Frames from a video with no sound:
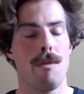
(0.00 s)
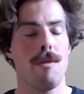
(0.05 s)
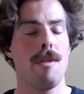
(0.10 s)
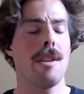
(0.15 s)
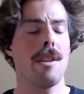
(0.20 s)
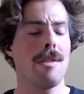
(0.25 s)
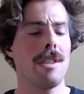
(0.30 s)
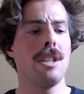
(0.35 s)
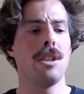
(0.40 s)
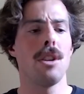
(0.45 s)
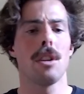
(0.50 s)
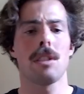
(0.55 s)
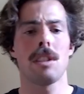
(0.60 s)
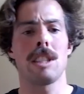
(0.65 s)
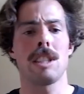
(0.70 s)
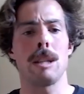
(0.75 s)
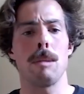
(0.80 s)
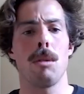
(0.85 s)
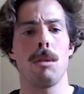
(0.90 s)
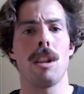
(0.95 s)
very
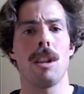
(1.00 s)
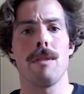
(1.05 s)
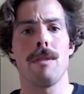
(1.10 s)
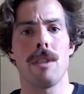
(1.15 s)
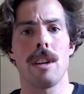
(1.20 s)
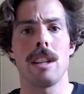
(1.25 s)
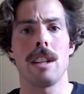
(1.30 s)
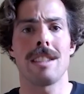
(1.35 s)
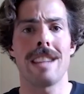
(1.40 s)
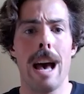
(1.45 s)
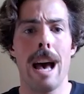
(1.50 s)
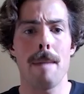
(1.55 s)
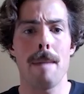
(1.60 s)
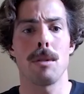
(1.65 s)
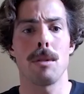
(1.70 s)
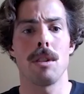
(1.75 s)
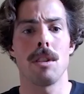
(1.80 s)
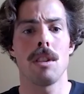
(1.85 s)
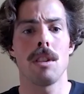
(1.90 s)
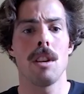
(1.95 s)
noticeable events
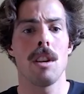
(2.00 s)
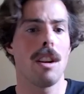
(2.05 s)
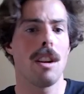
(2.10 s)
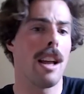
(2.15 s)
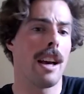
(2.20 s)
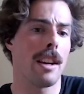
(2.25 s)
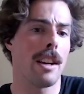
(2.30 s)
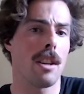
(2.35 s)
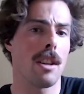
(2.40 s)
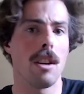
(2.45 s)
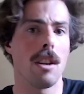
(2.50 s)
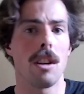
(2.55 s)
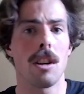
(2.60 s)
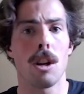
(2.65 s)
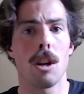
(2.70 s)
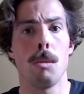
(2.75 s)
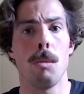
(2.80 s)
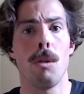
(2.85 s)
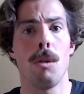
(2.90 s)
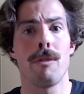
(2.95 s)
happen, like a
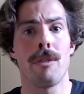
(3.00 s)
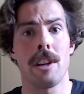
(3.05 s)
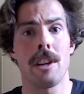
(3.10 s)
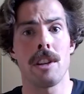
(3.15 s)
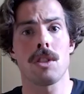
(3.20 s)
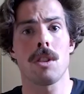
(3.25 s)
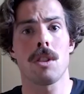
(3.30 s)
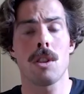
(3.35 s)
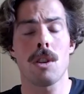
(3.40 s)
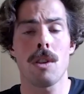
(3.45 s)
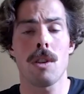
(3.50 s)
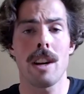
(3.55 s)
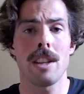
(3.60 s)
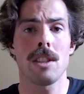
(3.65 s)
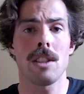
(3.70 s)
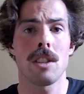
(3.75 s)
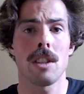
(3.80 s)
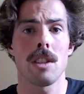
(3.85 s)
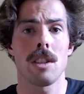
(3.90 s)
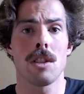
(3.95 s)
global financial
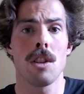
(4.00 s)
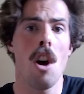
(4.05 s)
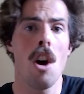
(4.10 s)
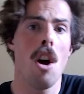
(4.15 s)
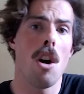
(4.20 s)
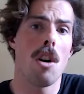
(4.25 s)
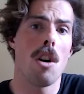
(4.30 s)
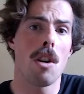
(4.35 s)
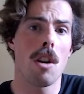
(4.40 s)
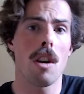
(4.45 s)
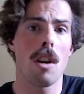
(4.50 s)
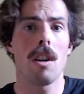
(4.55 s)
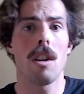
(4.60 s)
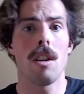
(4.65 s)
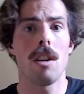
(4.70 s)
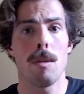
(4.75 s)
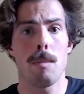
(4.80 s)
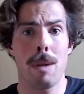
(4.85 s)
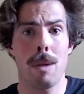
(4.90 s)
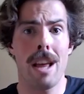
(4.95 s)
crisis or
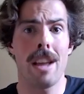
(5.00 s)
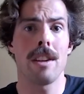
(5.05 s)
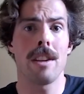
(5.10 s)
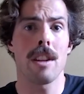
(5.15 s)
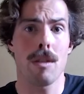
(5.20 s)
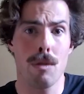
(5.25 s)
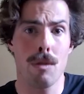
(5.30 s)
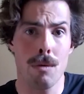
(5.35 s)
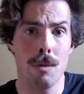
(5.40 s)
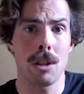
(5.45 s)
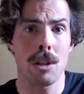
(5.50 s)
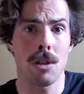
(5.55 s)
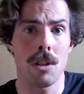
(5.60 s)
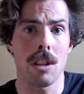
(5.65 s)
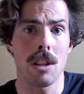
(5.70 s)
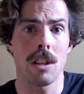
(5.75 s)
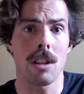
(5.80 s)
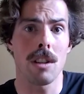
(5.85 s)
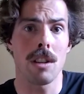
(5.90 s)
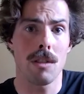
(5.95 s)
a planet
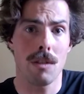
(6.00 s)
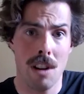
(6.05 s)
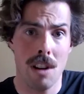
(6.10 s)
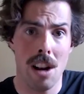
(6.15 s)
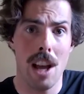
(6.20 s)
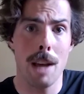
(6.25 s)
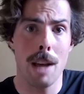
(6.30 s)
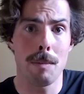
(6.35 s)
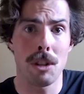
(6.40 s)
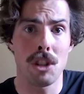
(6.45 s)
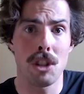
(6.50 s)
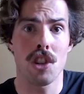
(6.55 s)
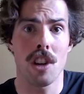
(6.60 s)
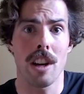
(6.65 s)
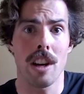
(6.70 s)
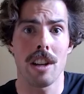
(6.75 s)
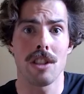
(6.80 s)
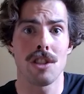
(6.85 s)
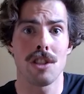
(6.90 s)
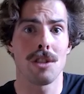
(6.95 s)
threatening climate
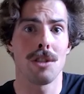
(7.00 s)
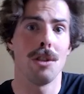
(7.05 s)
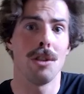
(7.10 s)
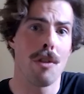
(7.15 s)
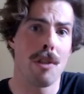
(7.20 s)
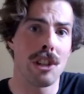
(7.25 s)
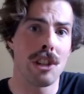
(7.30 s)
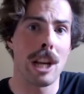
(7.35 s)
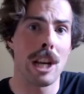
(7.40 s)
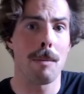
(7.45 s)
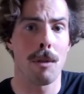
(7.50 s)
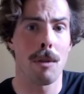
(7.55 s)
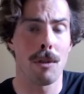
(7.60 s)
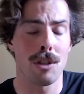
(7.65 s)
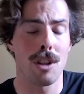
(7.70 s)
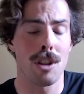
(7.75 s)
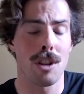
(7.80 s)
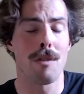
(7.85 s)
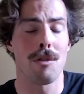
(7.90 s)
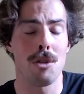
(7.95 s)
change, you know, the type of
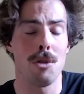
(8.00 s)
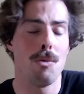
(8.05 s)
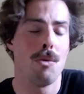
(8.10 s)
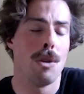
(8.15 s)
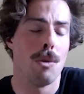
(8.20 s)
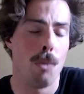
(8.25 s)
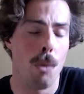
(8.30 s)
stuff you